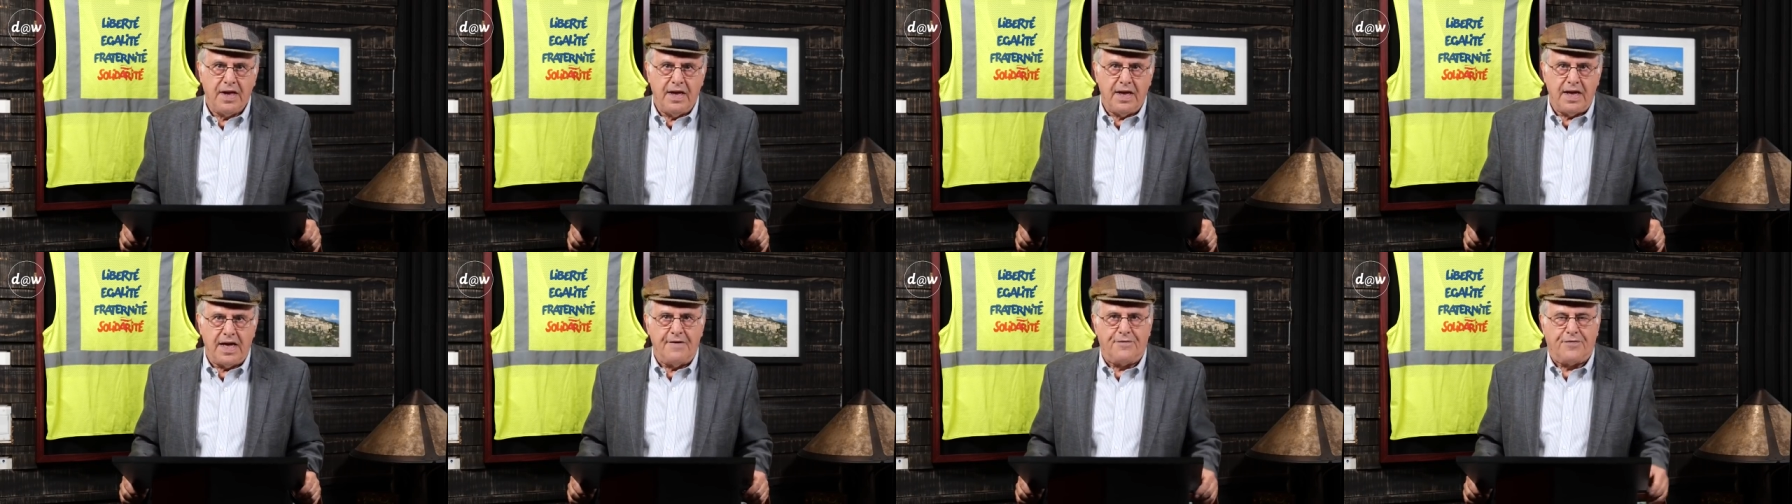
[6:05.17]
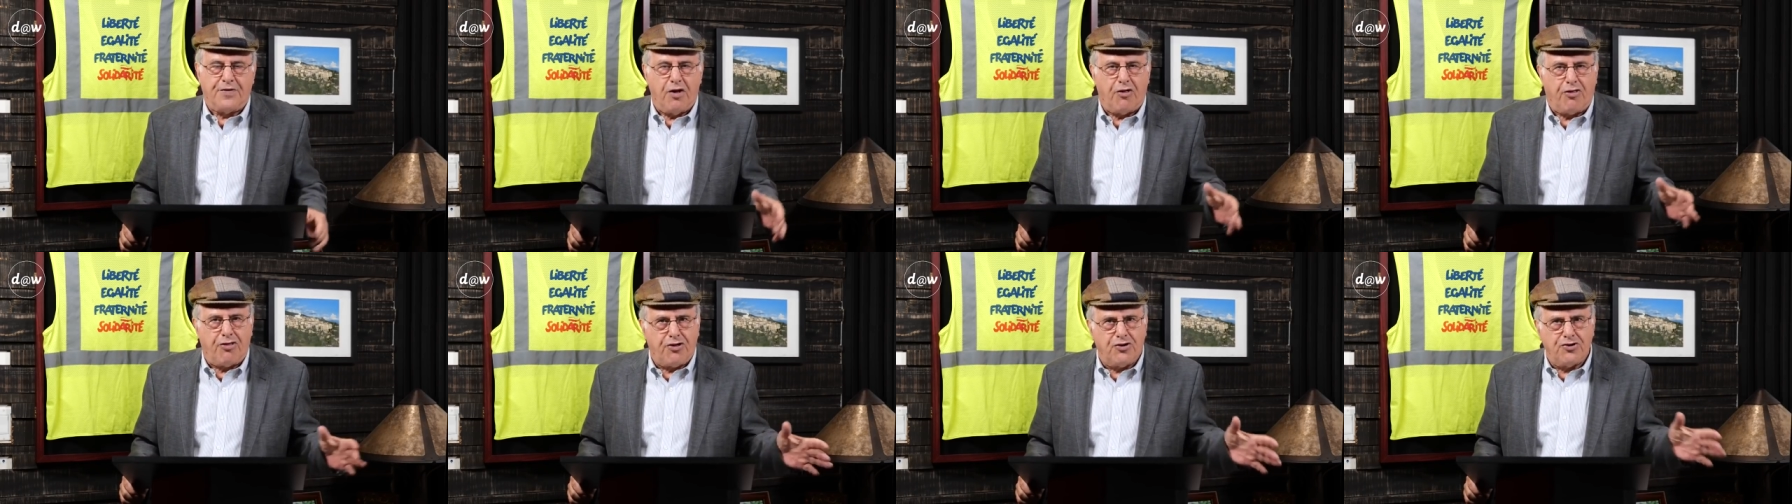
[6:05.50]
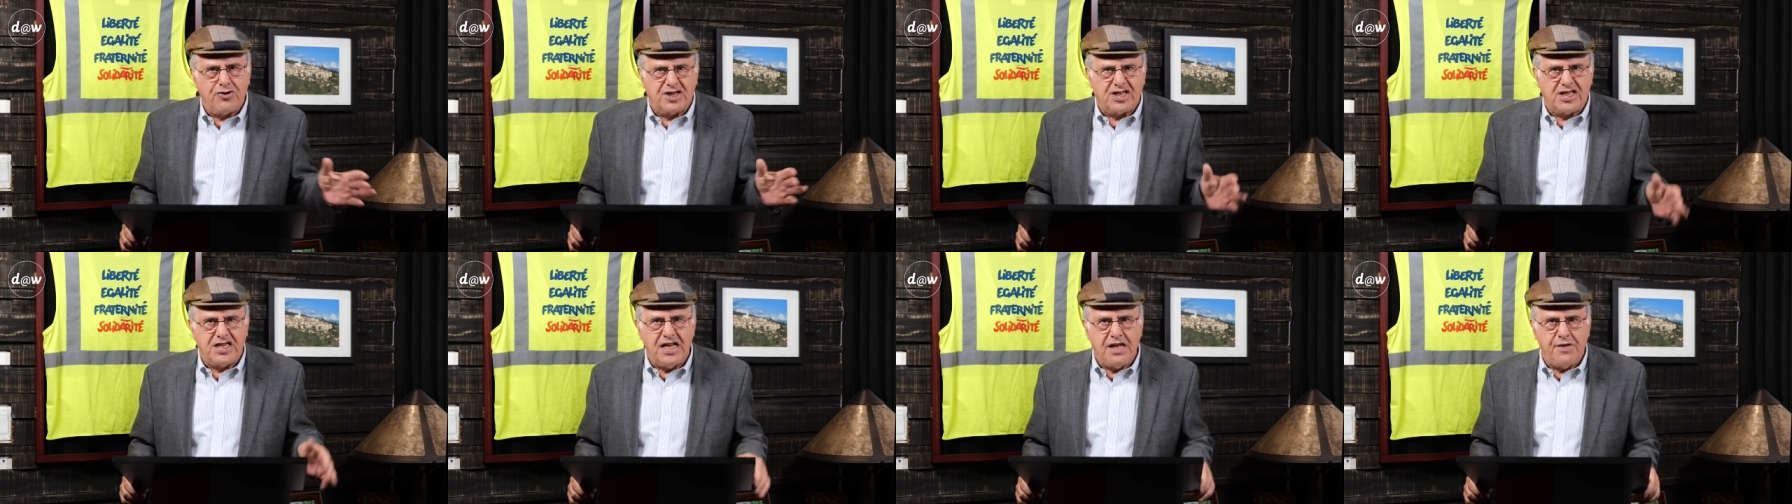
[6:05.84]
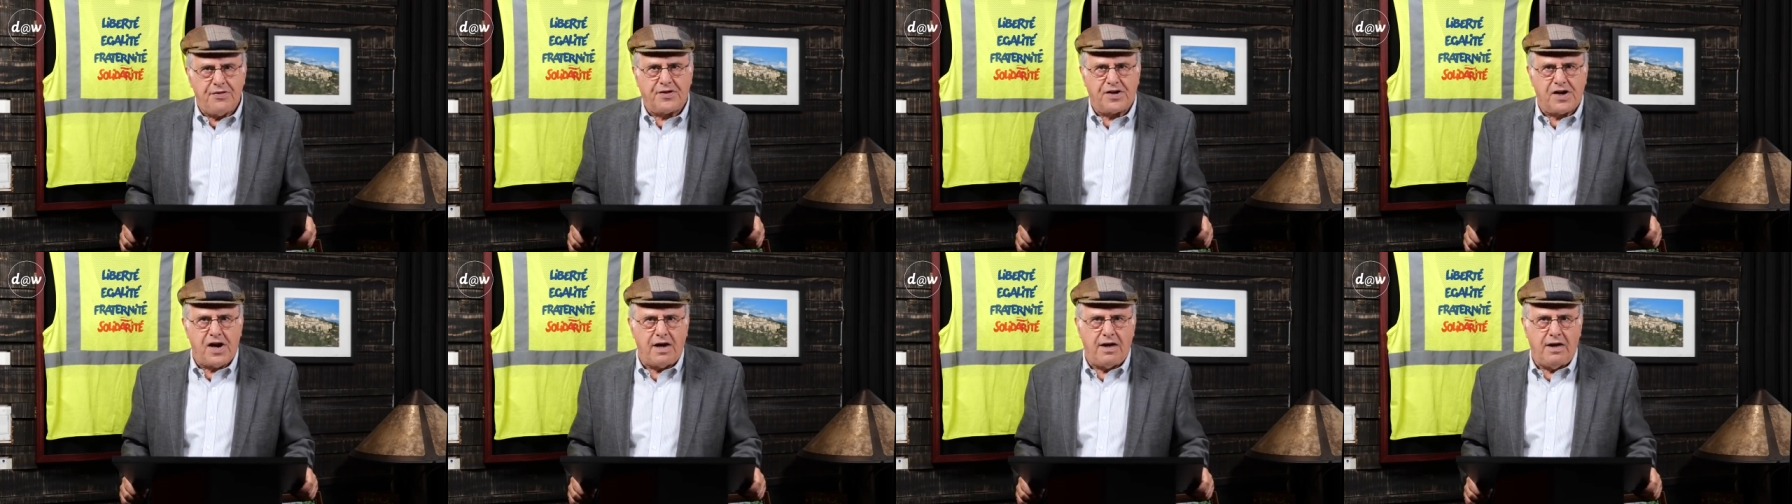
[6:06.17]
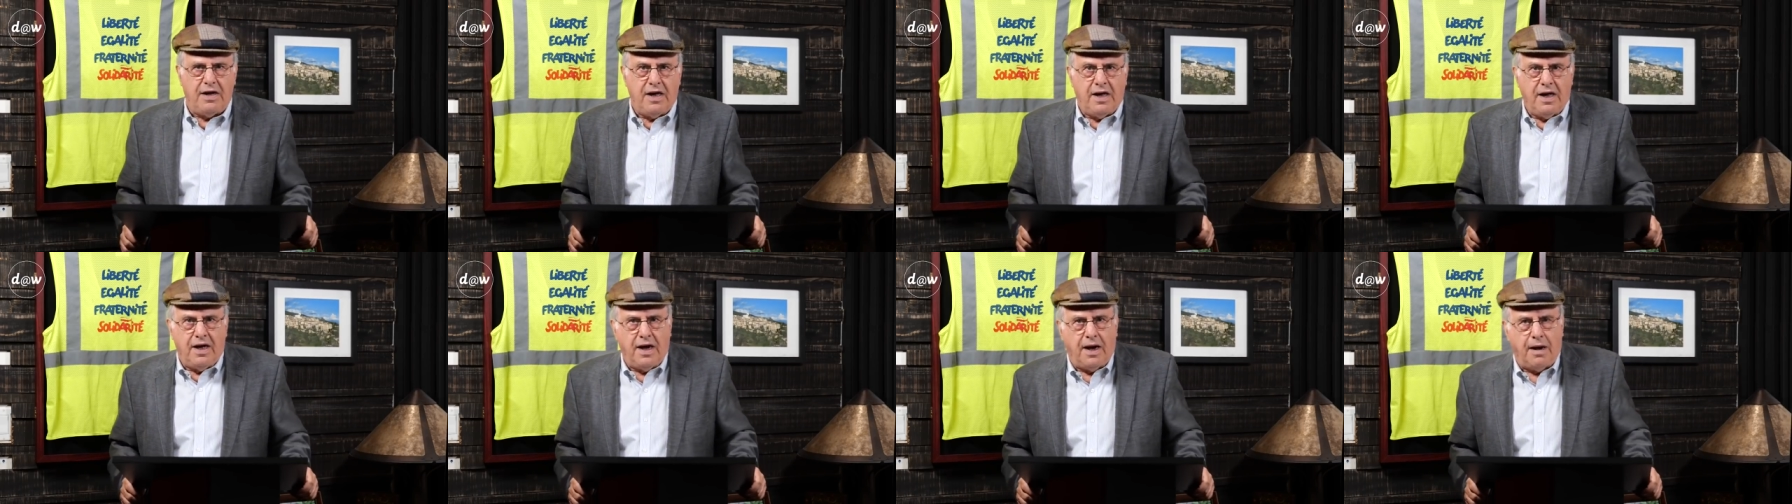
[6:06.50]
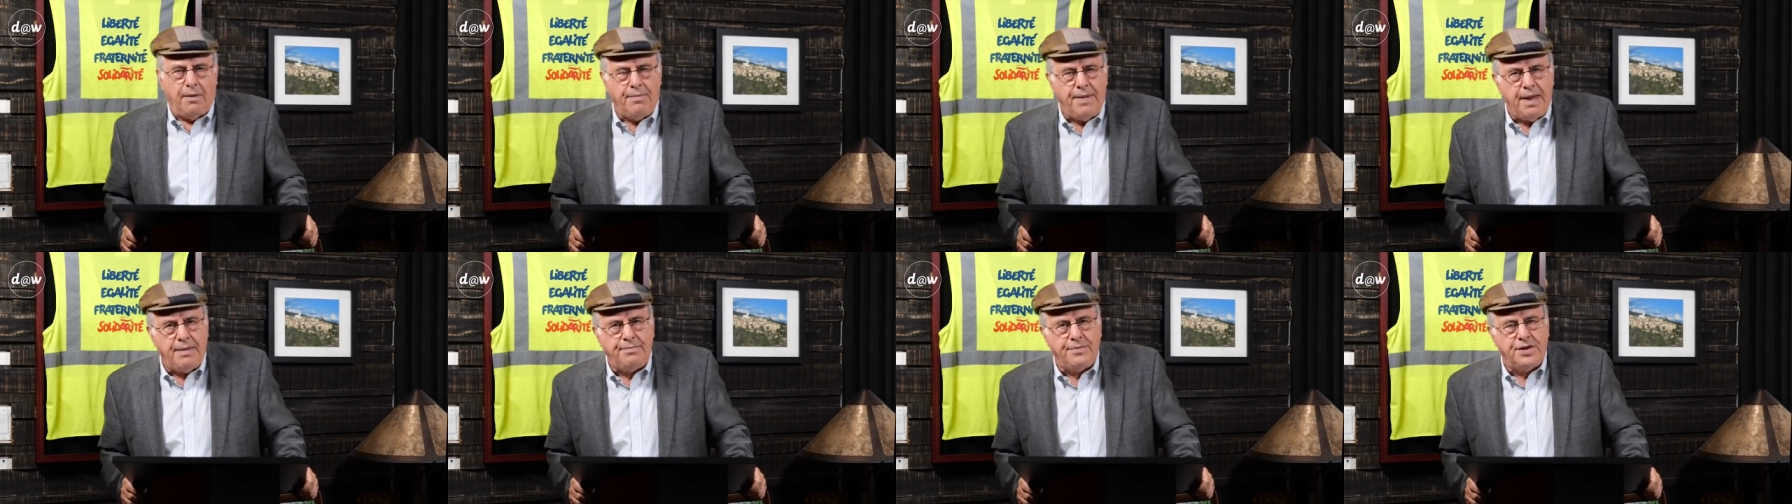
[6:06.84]
If the 13th Con-
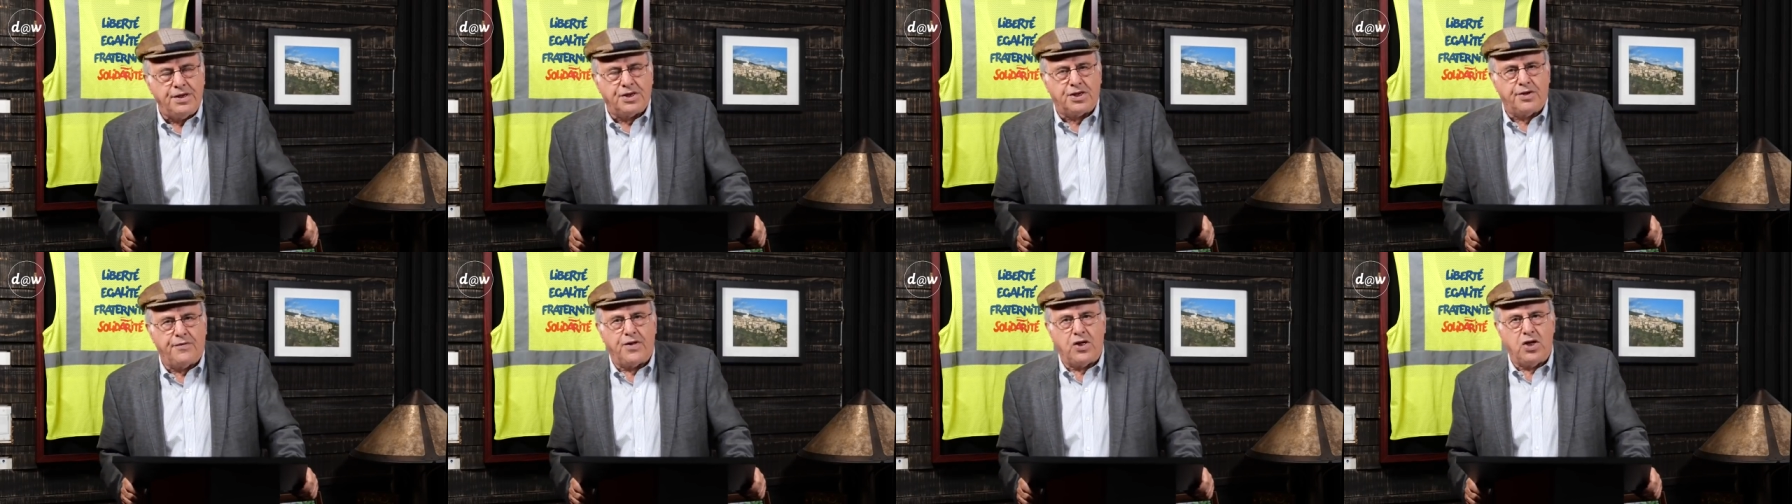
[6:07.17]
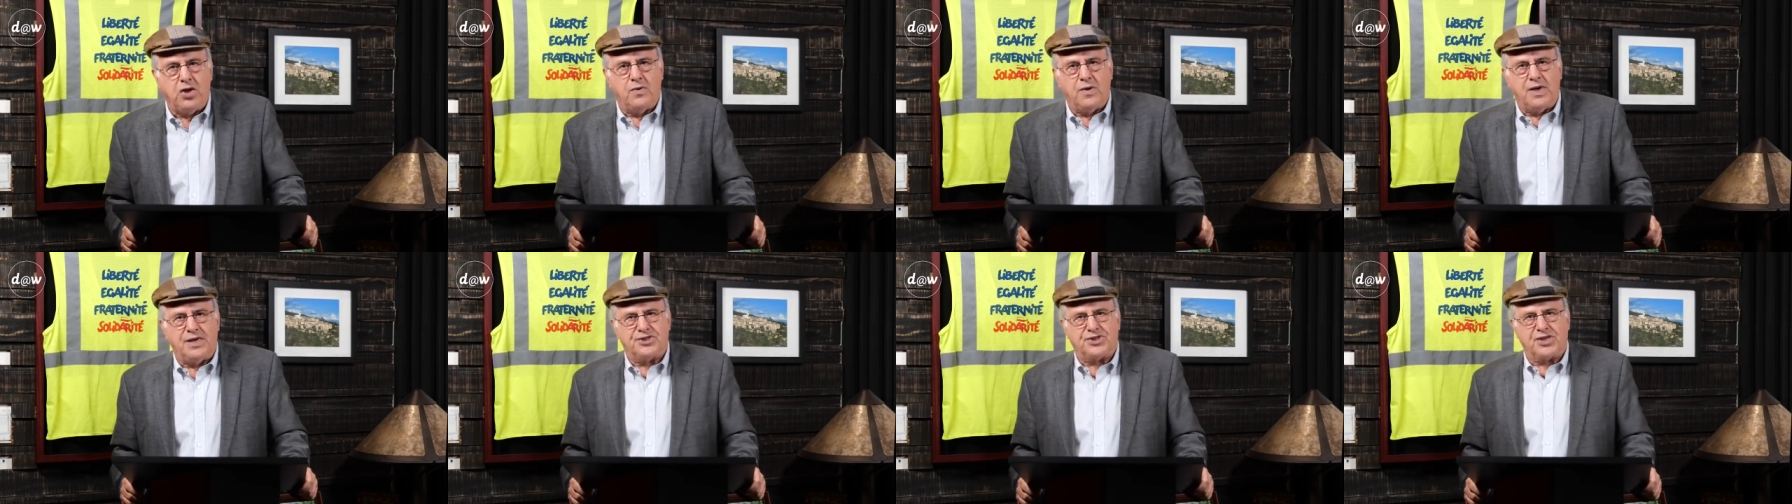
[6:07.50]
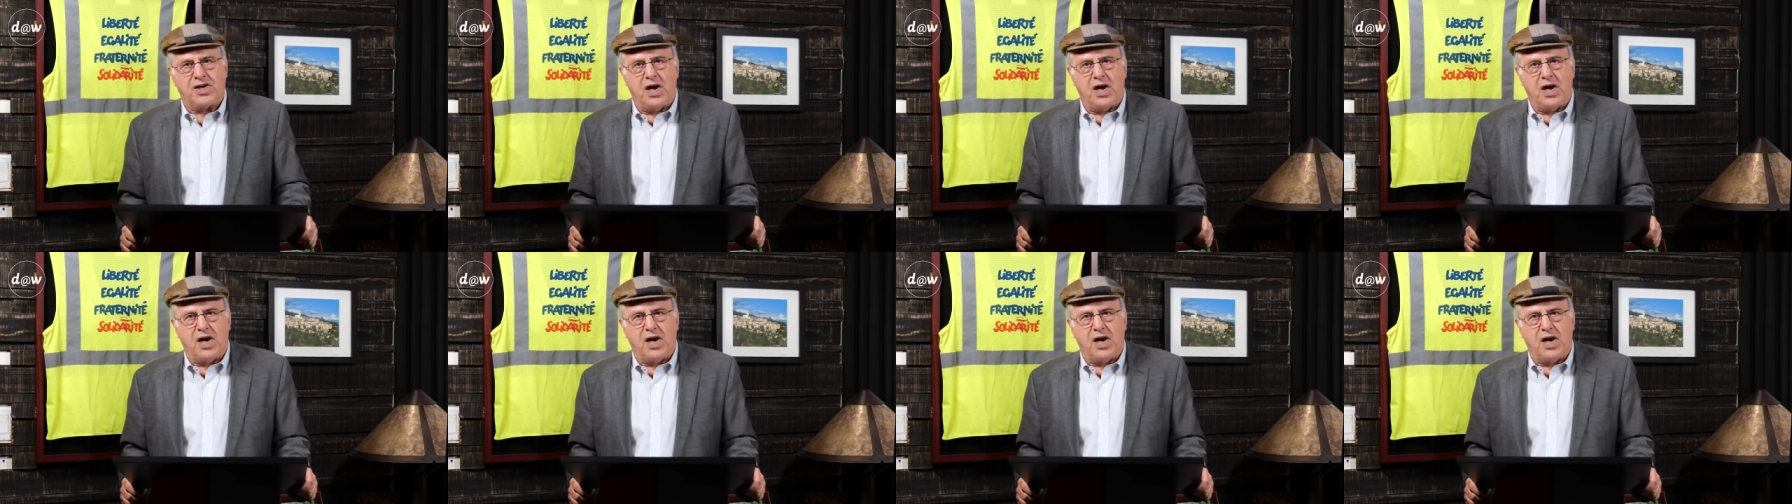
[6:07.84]
Amendment to the U.S.